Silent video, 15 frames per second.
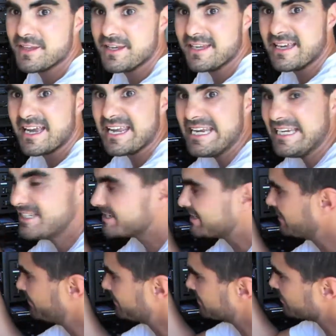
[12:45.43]
The
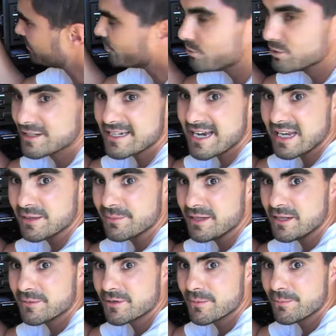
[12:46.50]
heatsink, which is all this
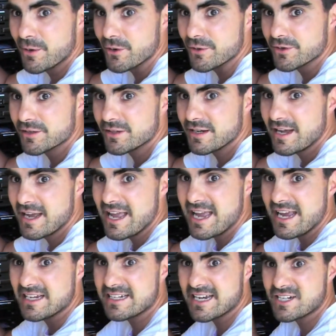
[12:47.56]
aluminium component,
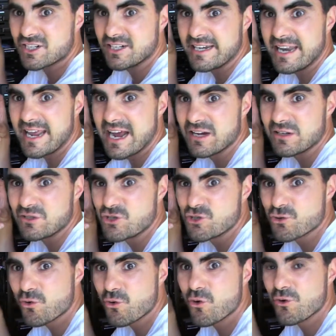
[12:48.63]
is actually now
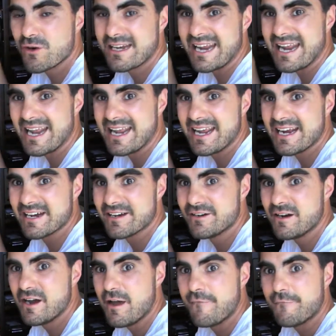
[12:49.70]
drawing
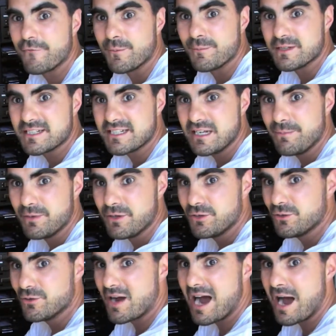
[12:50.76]
air from the
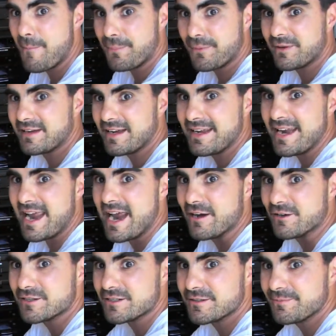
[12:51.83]
CPU up and
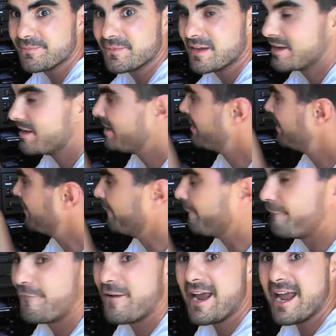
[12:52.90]
out. The
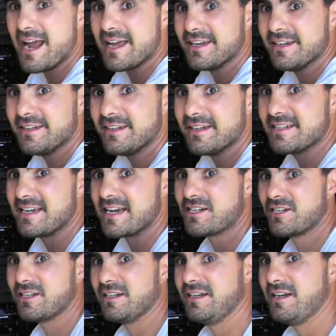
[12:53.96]
fan is
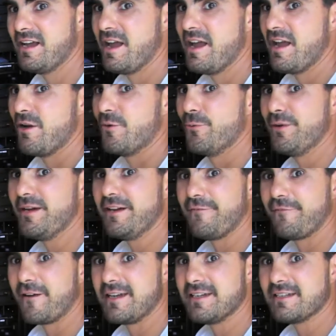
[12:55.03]
actually rear
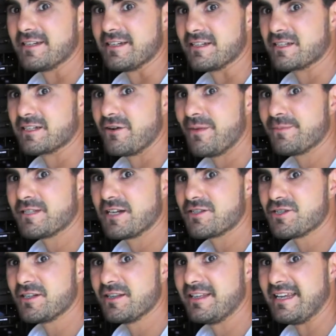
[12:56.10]
facing, so I'm
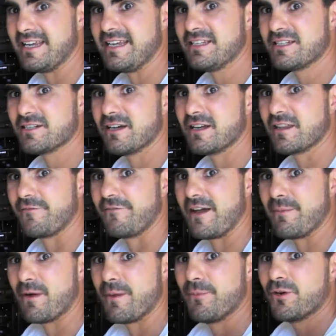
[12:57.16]
touching the inside of the
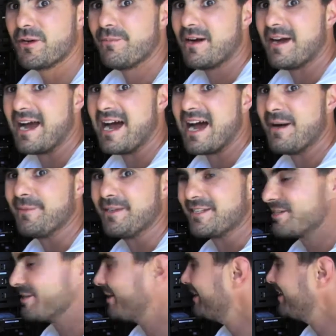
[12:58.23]
fan by putting my arm
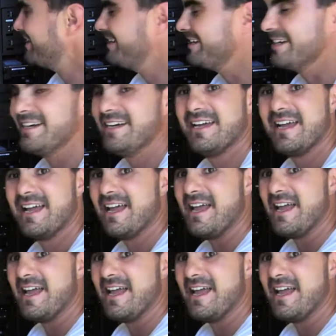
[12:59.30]
inside here.